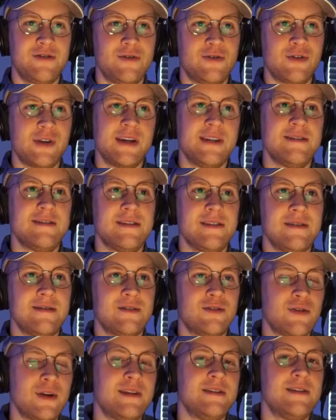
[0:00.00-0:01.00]

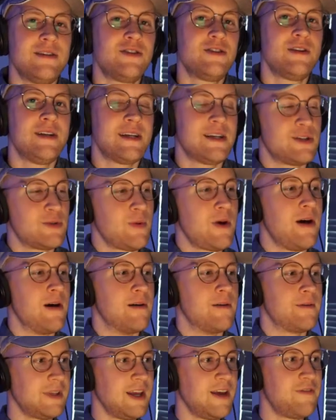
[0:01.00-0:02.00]
transitioning as
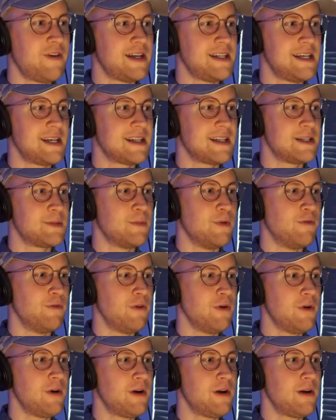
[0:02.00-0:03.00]
well. If I take this
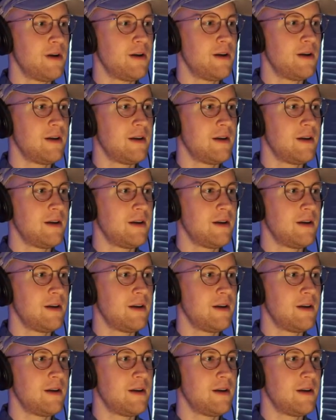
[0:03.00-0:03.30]
before,